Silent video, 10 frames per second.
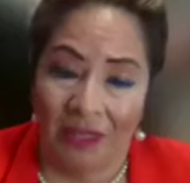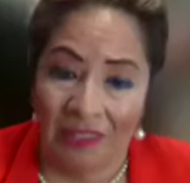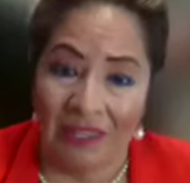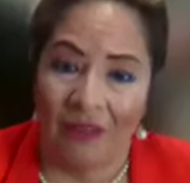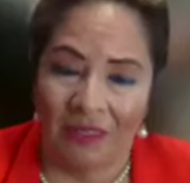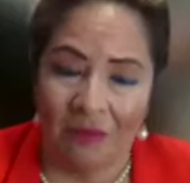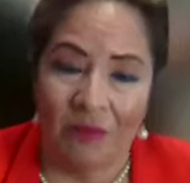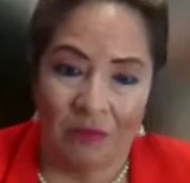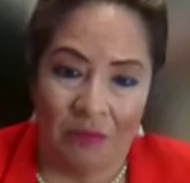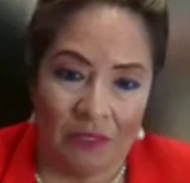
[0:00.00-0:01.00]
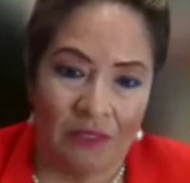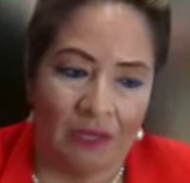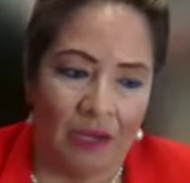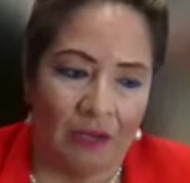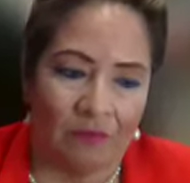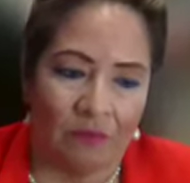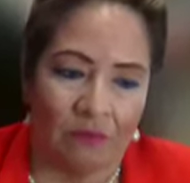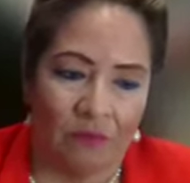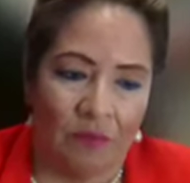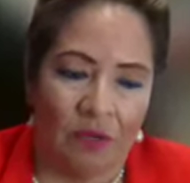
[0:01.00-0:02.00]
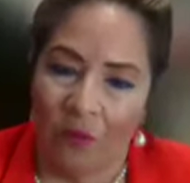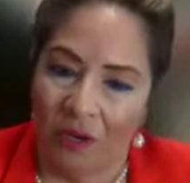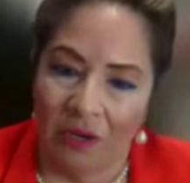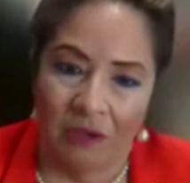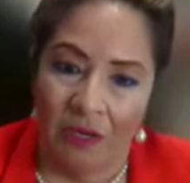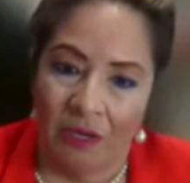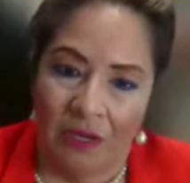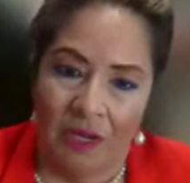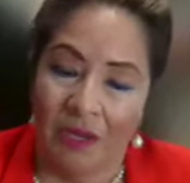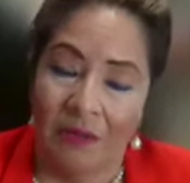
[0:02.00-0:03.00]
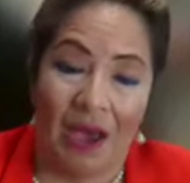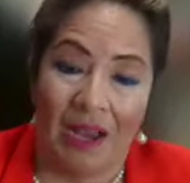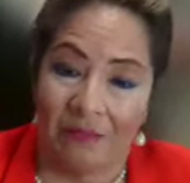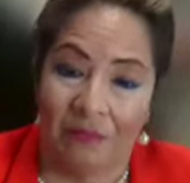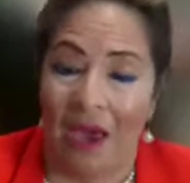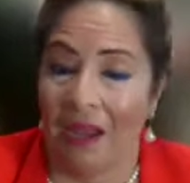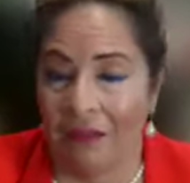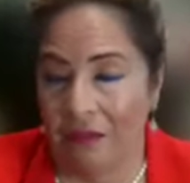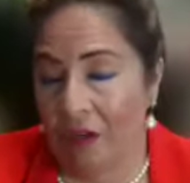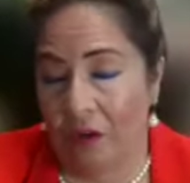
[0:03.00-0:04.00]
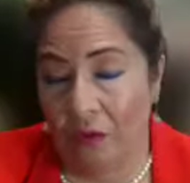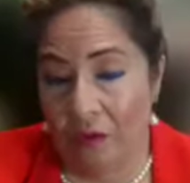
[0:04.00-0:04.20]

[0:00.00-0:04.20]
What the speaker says: down this amendment. We don't want to impact bad, the